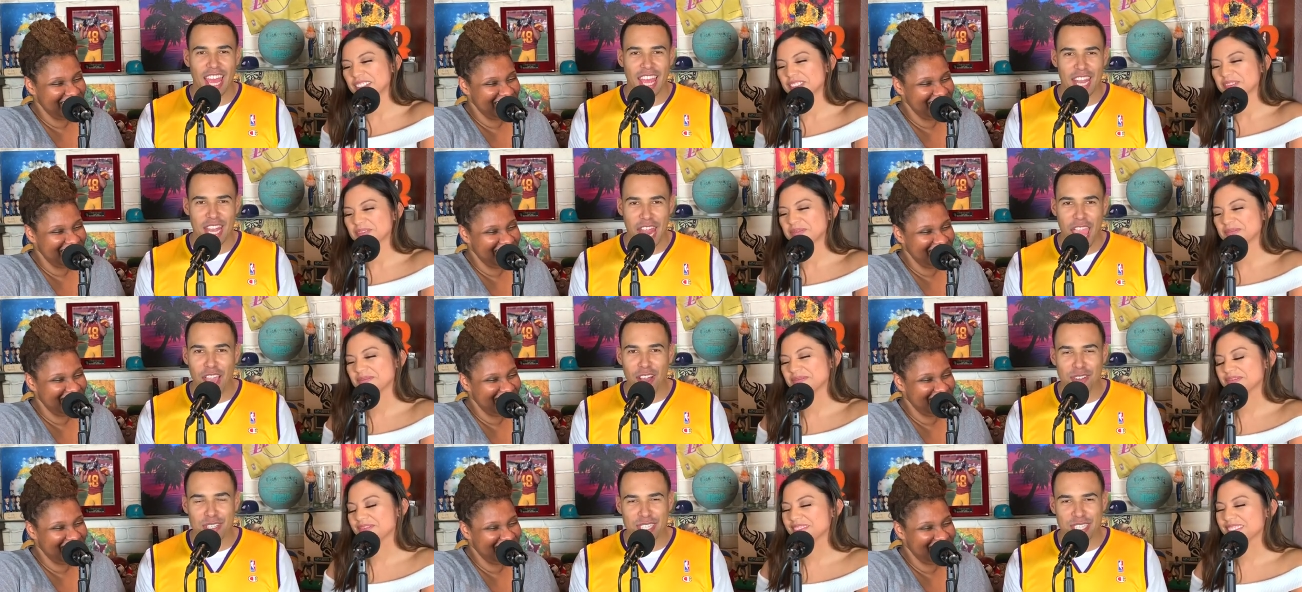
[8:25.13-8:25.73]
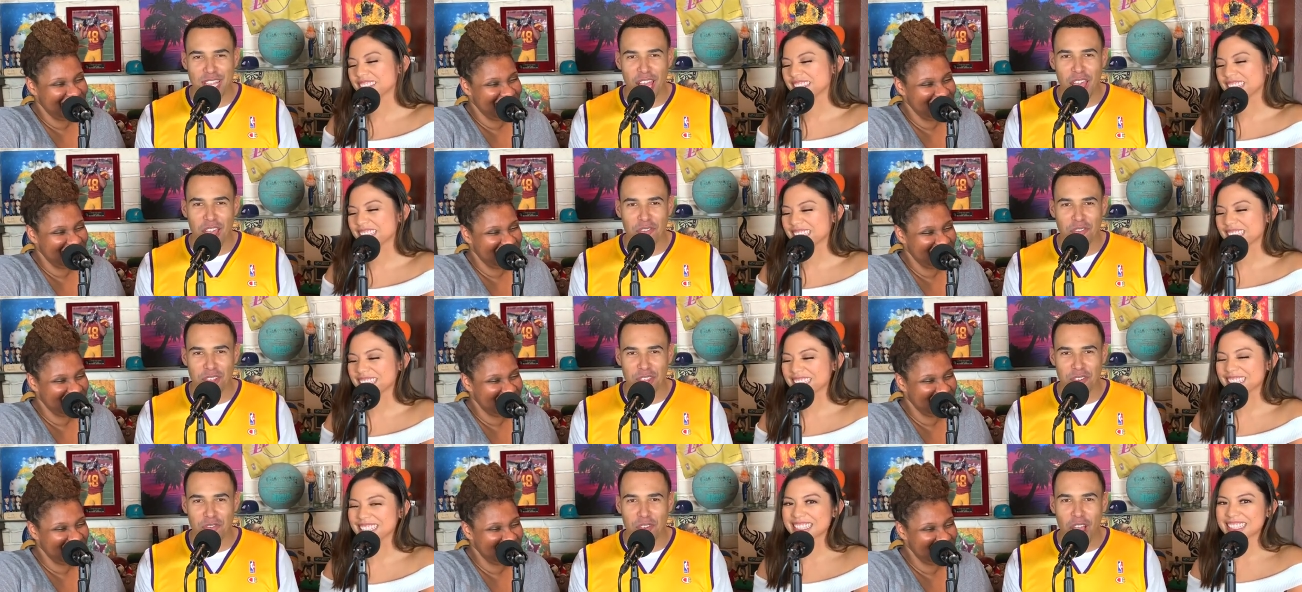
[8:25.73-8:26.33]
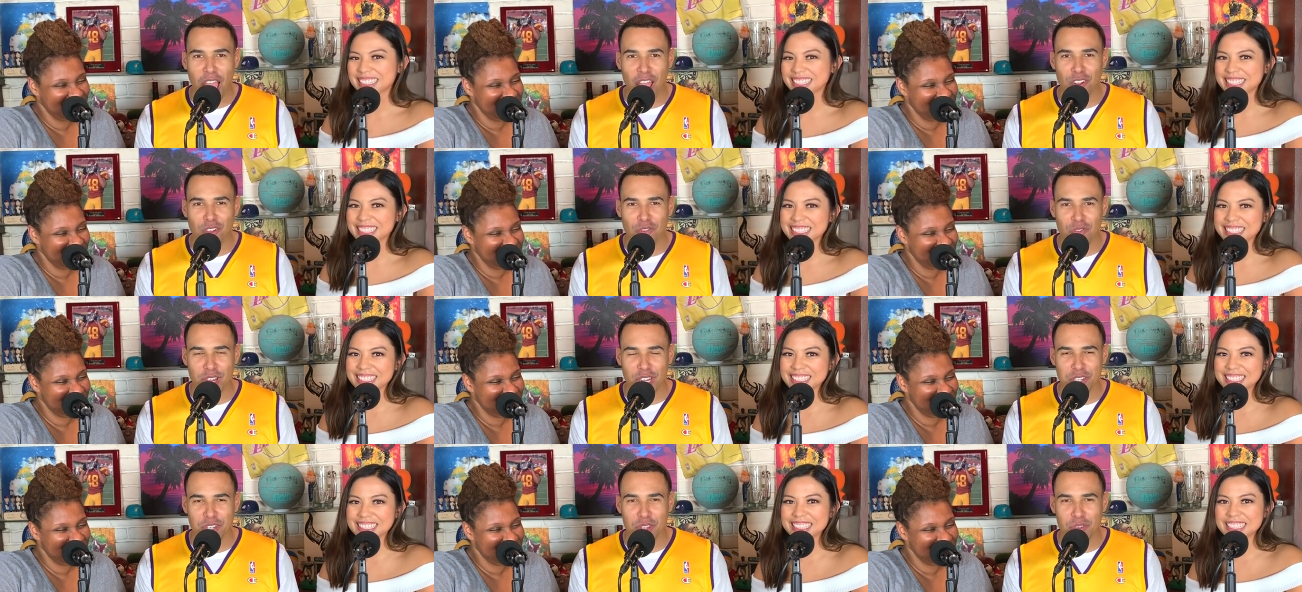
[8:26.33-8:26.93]
Speaker 1: Now it's time for the viral
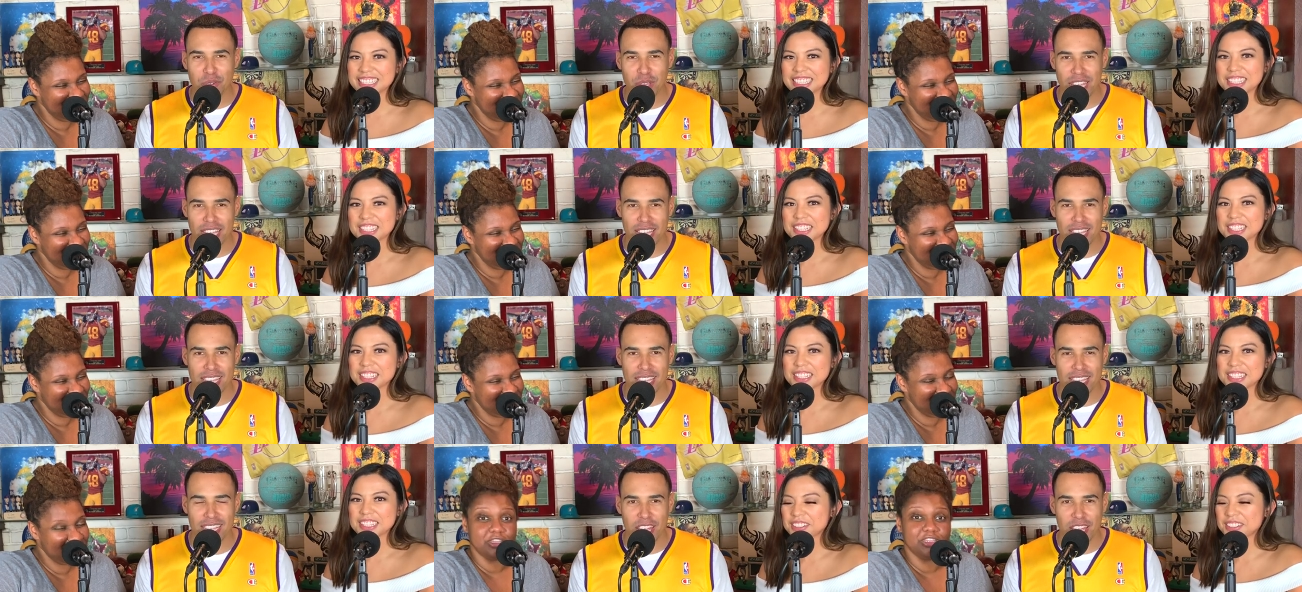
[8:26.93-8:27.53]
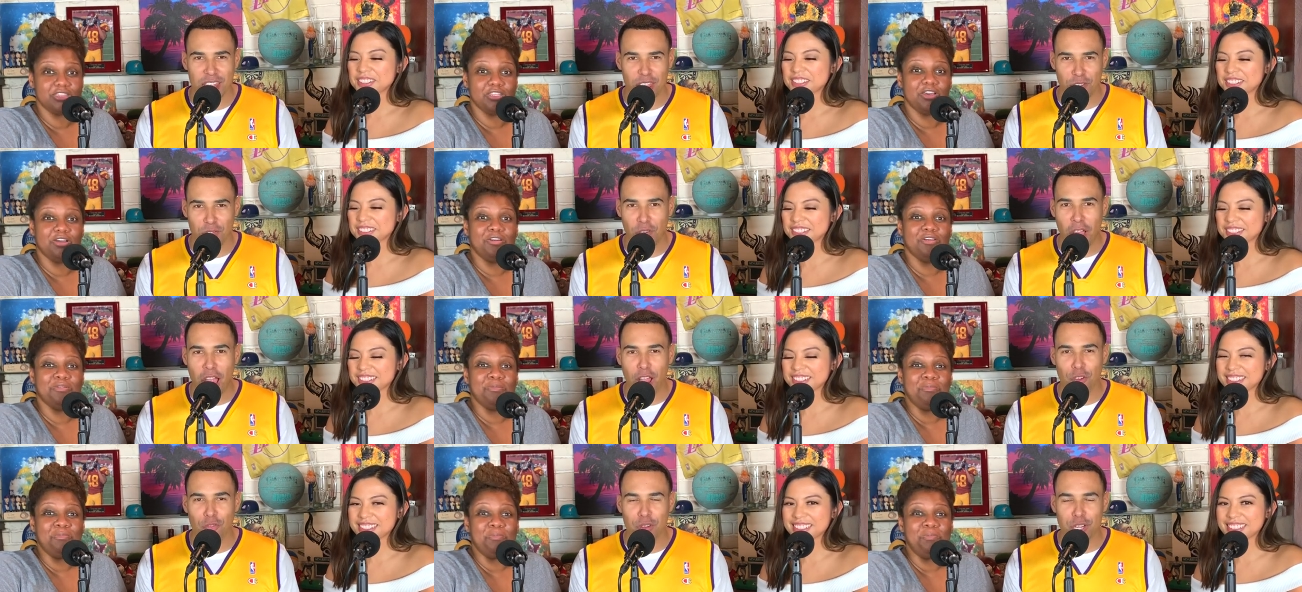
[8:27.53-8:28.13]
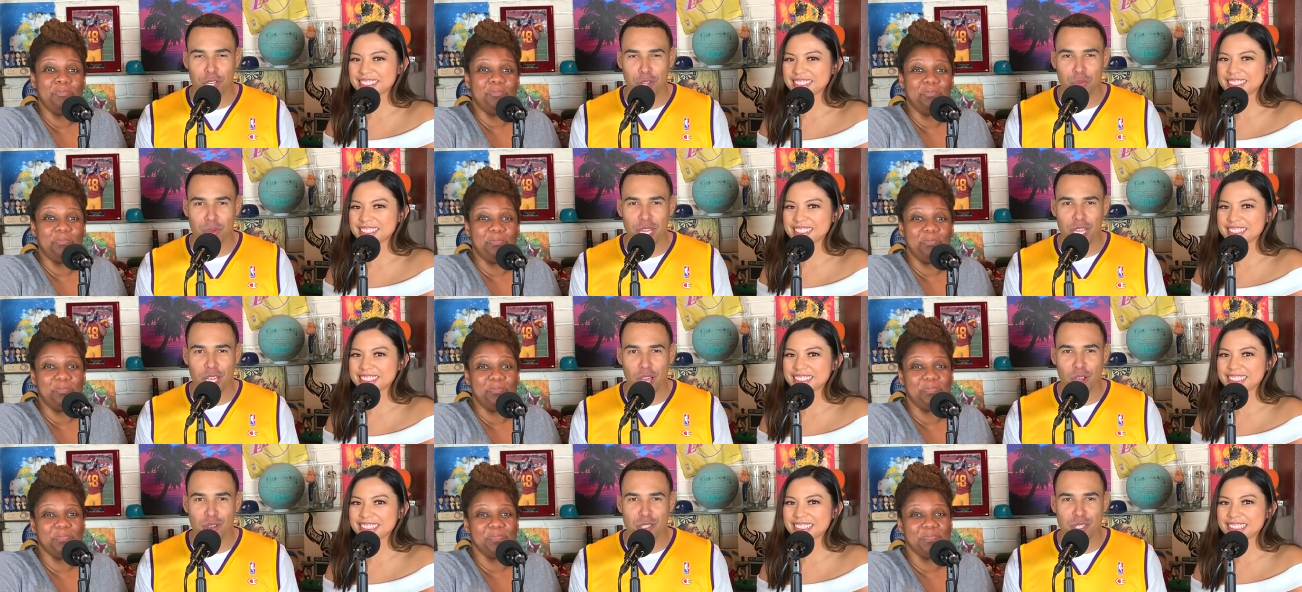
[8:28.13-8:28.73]
victor of the week. The viral victor of the
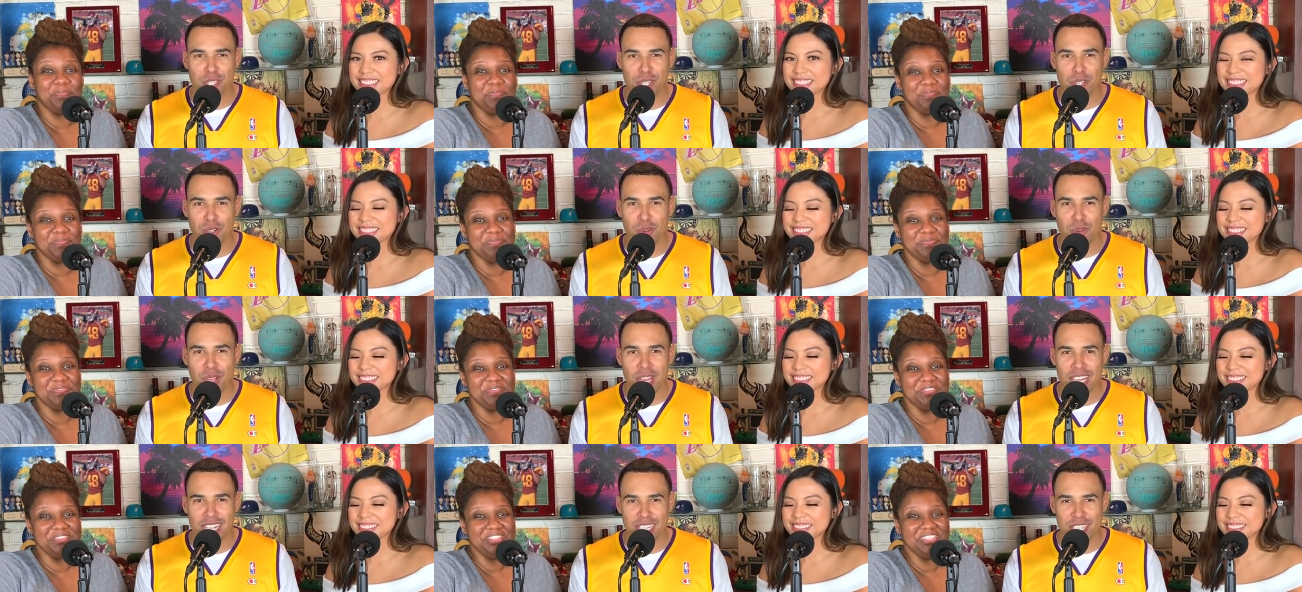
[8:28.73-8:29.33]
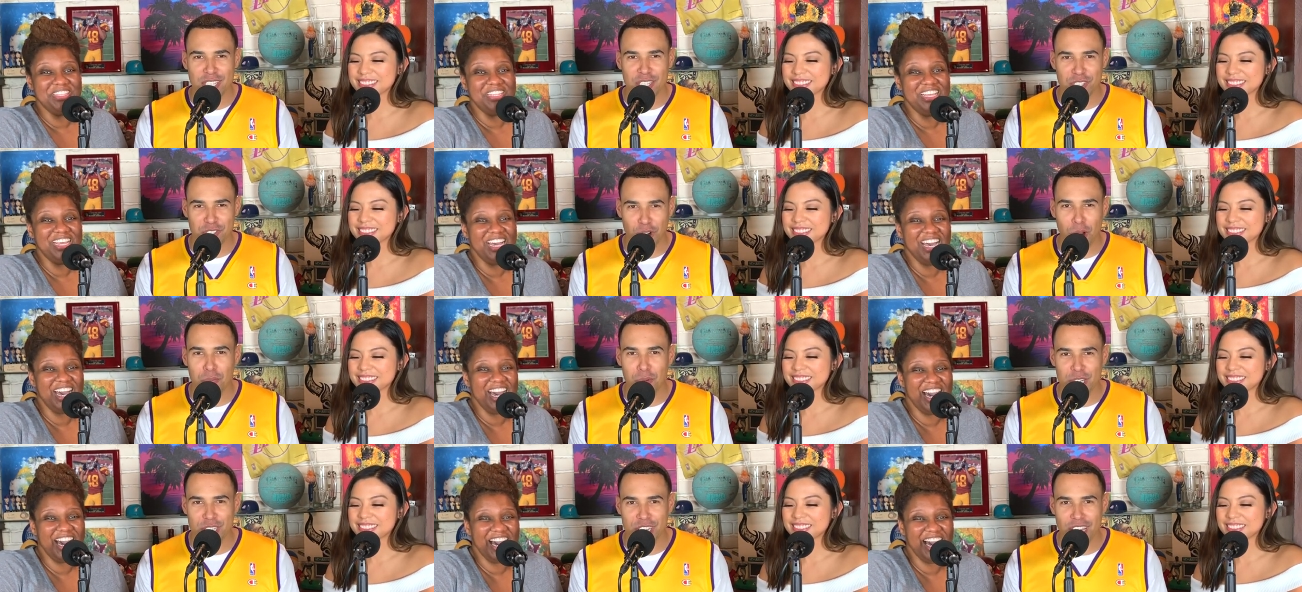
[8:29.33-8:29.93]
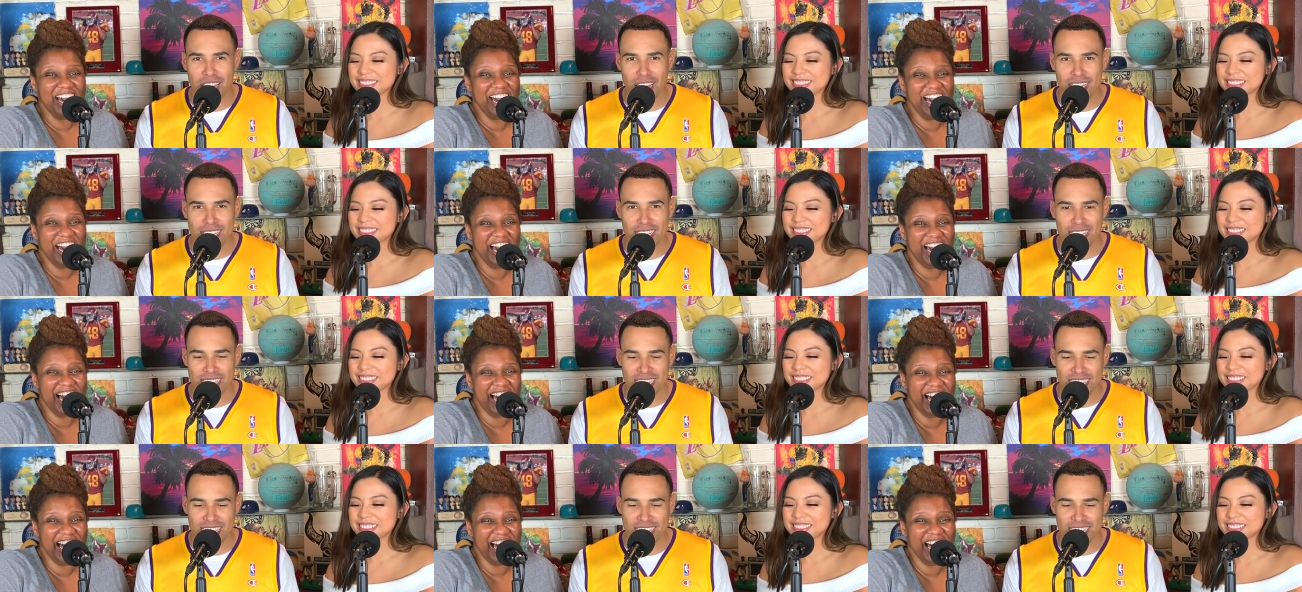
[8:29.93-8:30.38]
week goes to Drummer Duck.